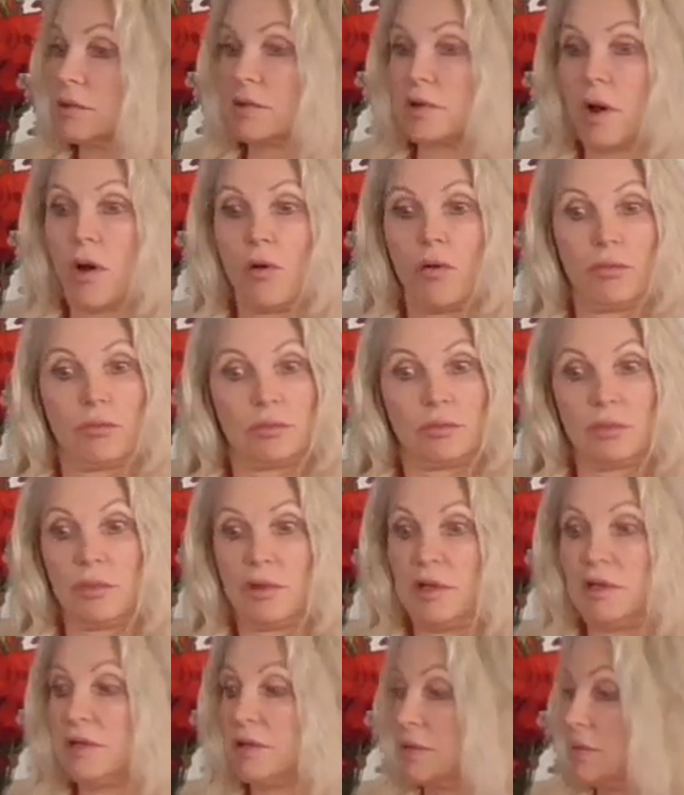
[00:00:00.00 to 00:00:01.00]
So
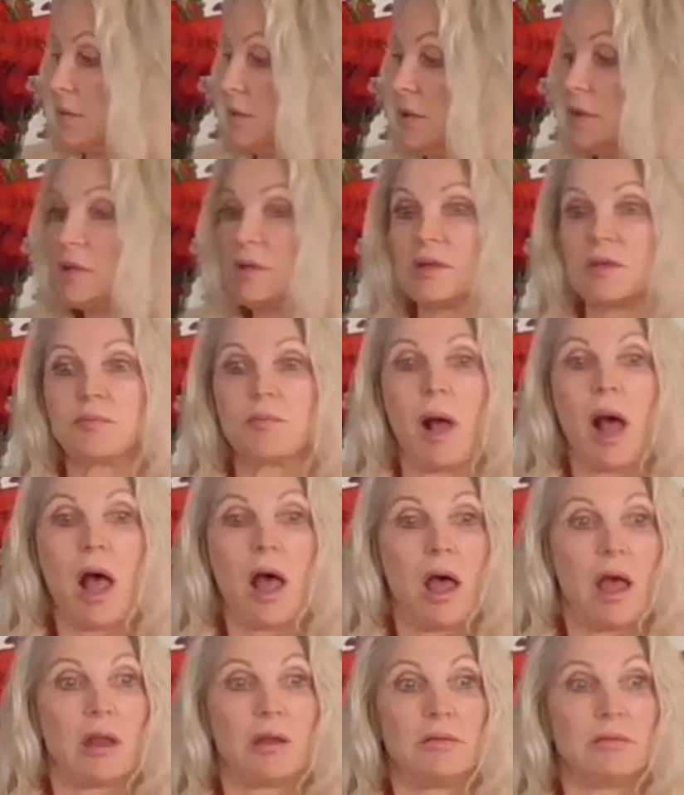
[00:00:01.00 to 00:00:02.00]
this is
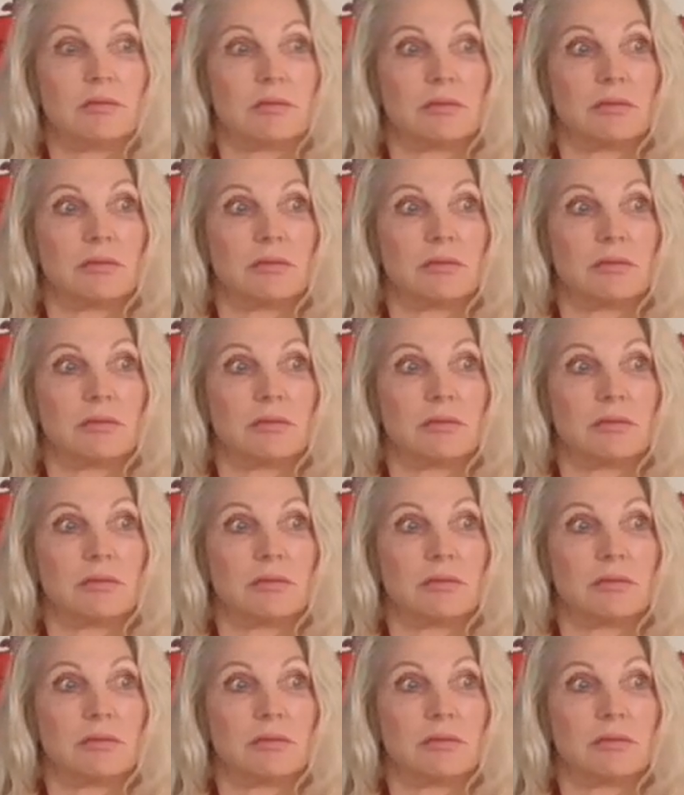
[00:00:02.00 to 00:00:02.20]
mine.